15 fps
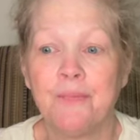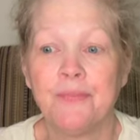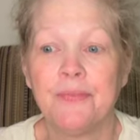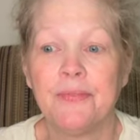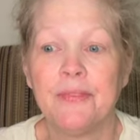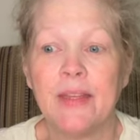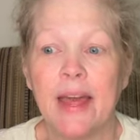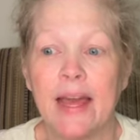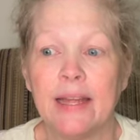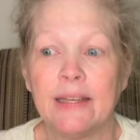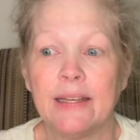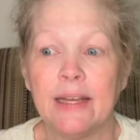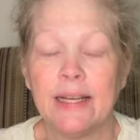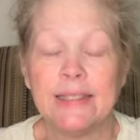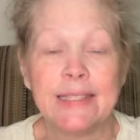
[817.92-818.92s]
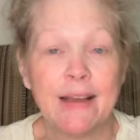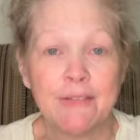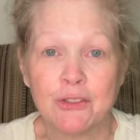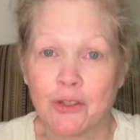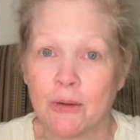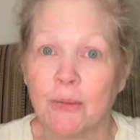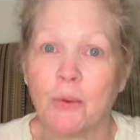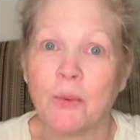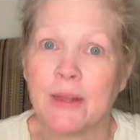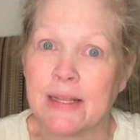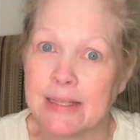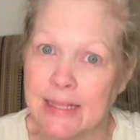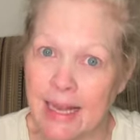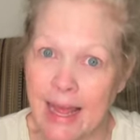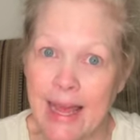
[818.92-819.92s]
That he's having trouble with
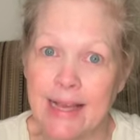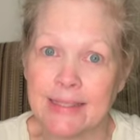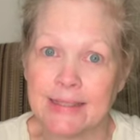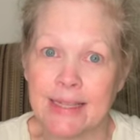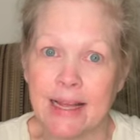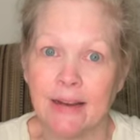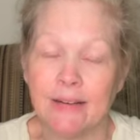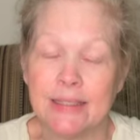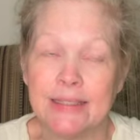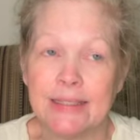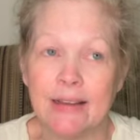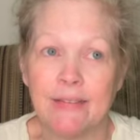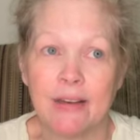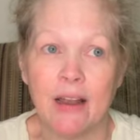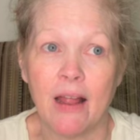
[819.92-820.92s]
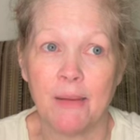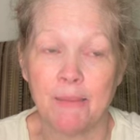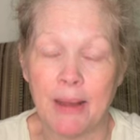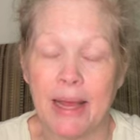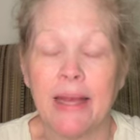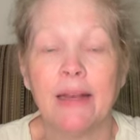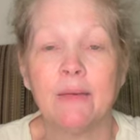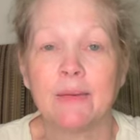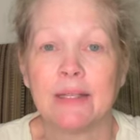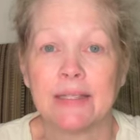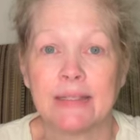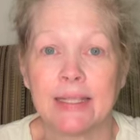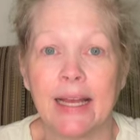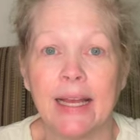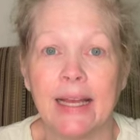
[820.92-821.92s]
his legs now. He's having a lot of pain with
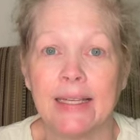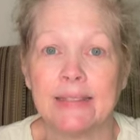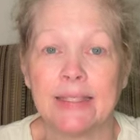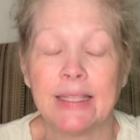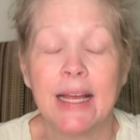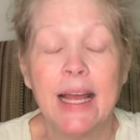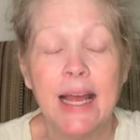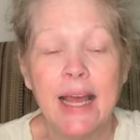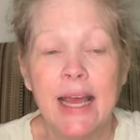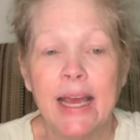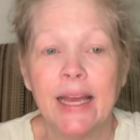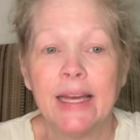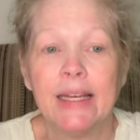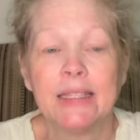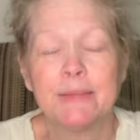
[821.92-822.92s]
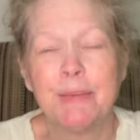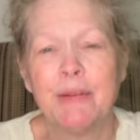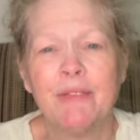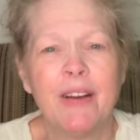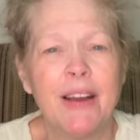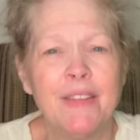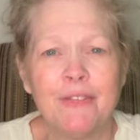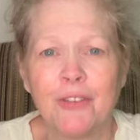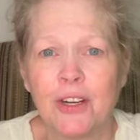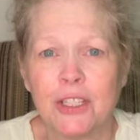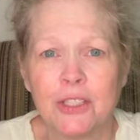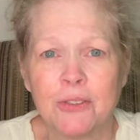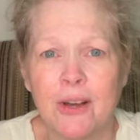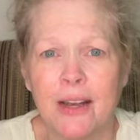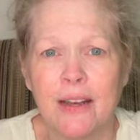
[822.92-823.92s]
his legs. And it's been very
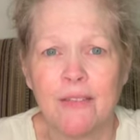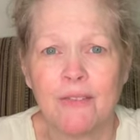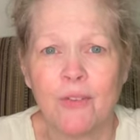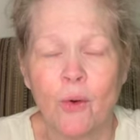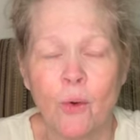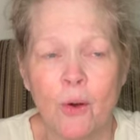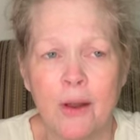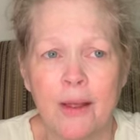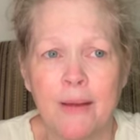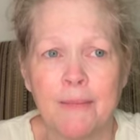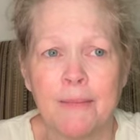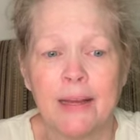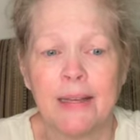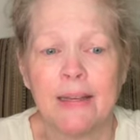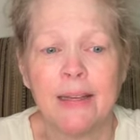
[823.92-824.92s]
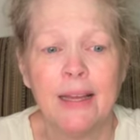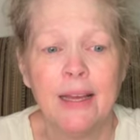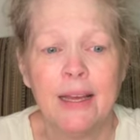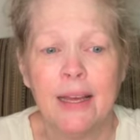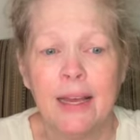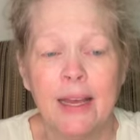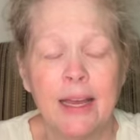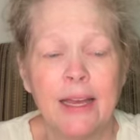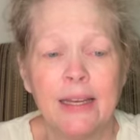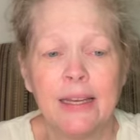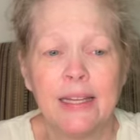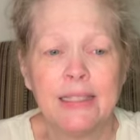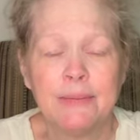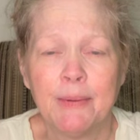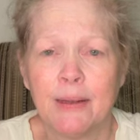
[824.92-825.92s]
frustrating for him. And
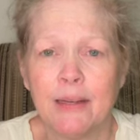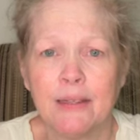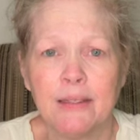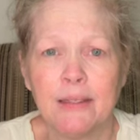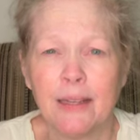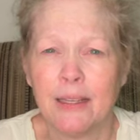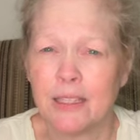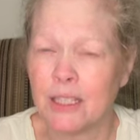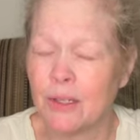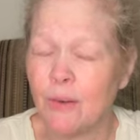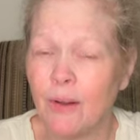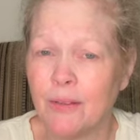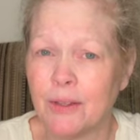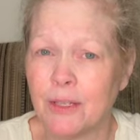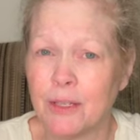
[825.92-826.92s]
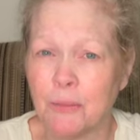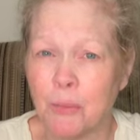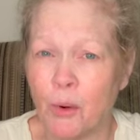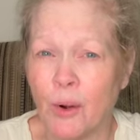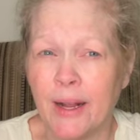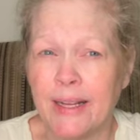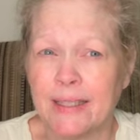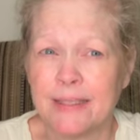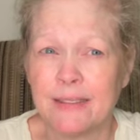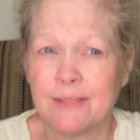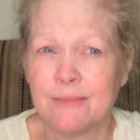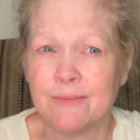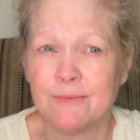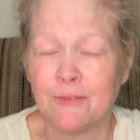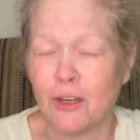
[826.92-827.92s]
he's been a little on the depressed,
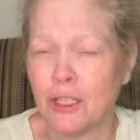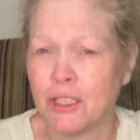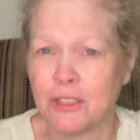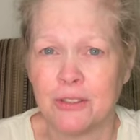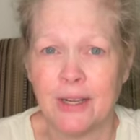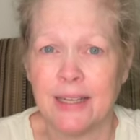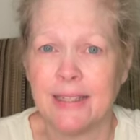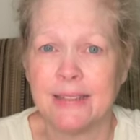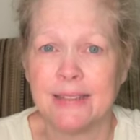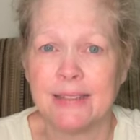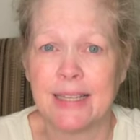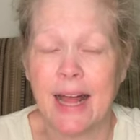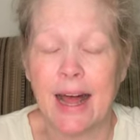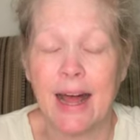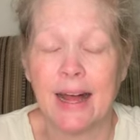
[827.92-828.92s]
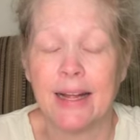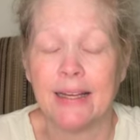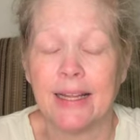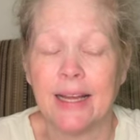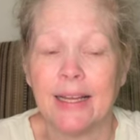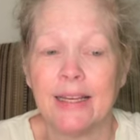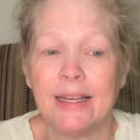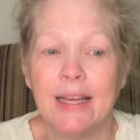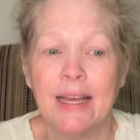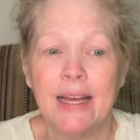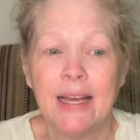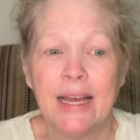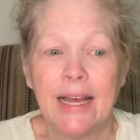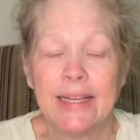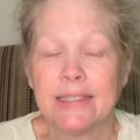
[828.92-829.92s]
frustrated side. And
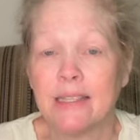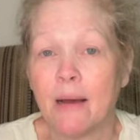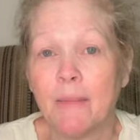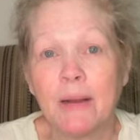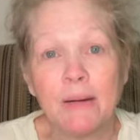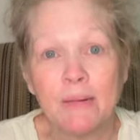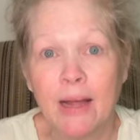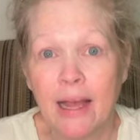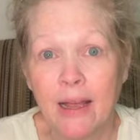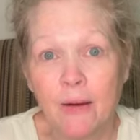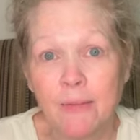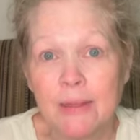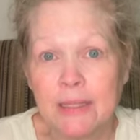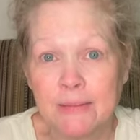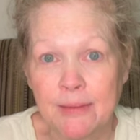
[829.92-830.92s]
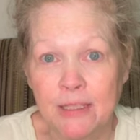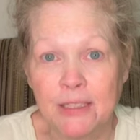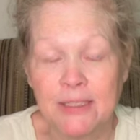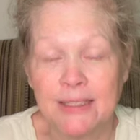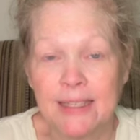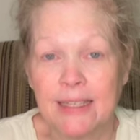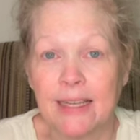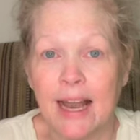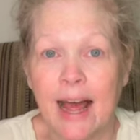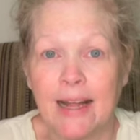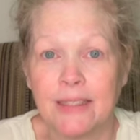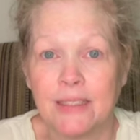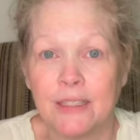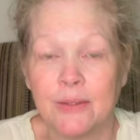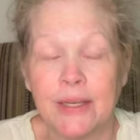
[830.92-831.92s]
he's not been able to help me as much as he'd
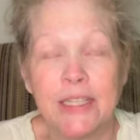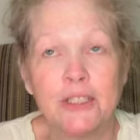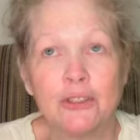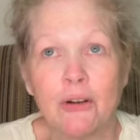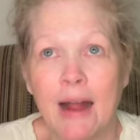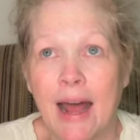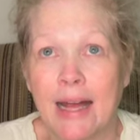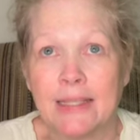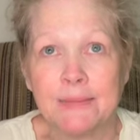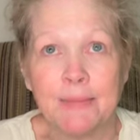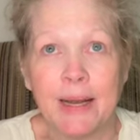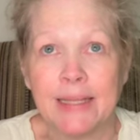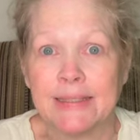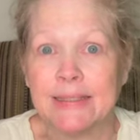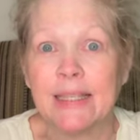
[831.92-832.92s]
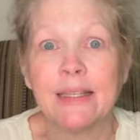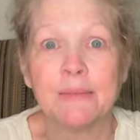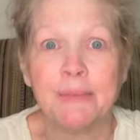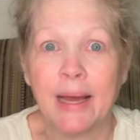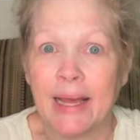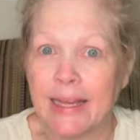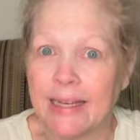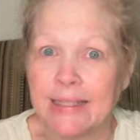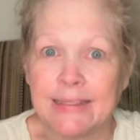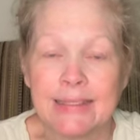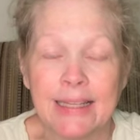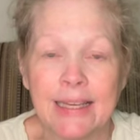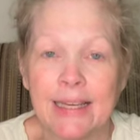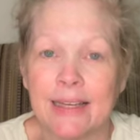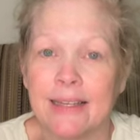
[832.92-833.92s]
like to. He tries, but I see the pain he's
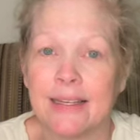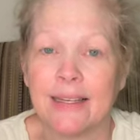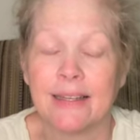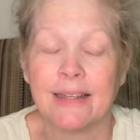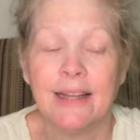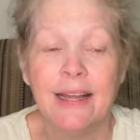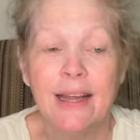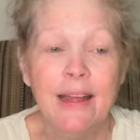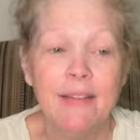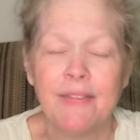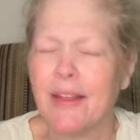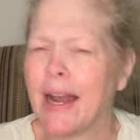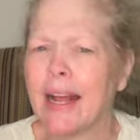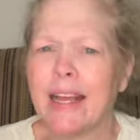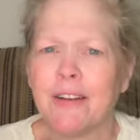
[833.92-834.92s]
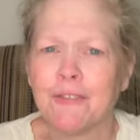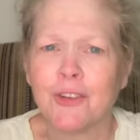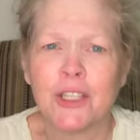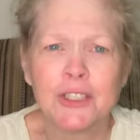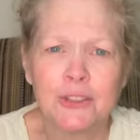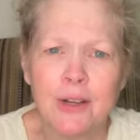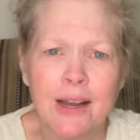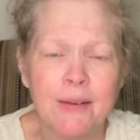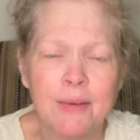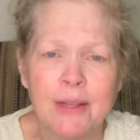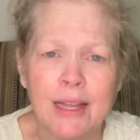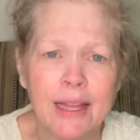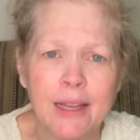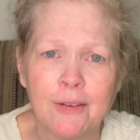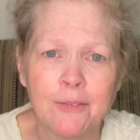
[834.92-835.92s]
in. And then I get frustrated with
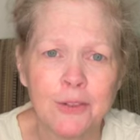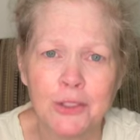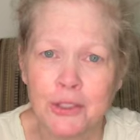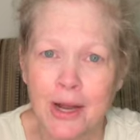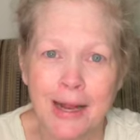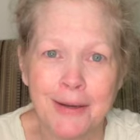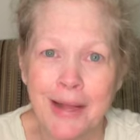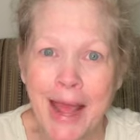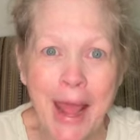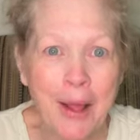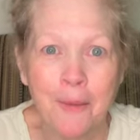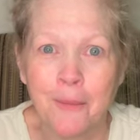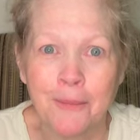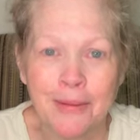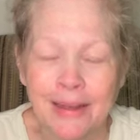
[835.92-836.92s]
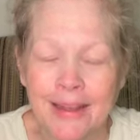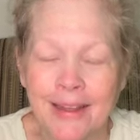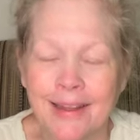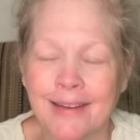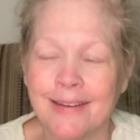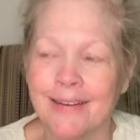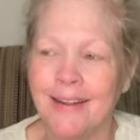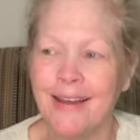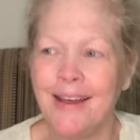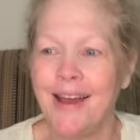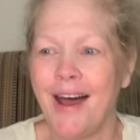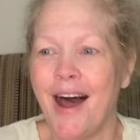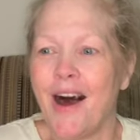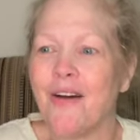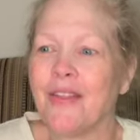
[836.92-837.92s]
him for trying to help me and
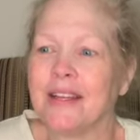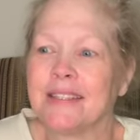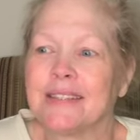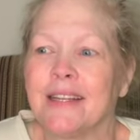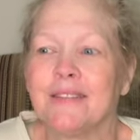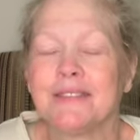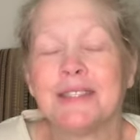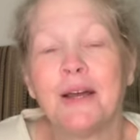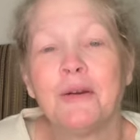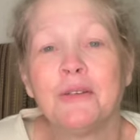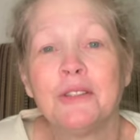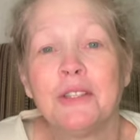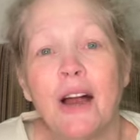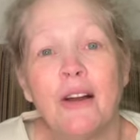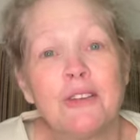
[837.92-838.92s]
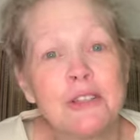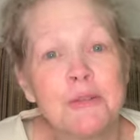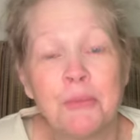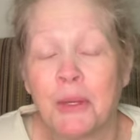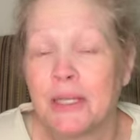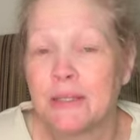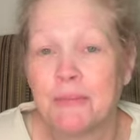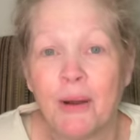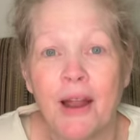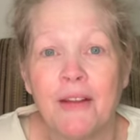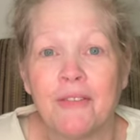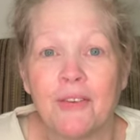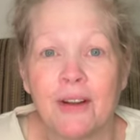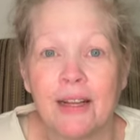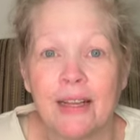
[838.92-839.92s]
all that stuff. So y'all just please pray
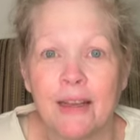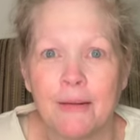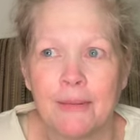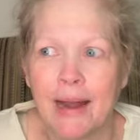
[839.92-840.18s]
for him.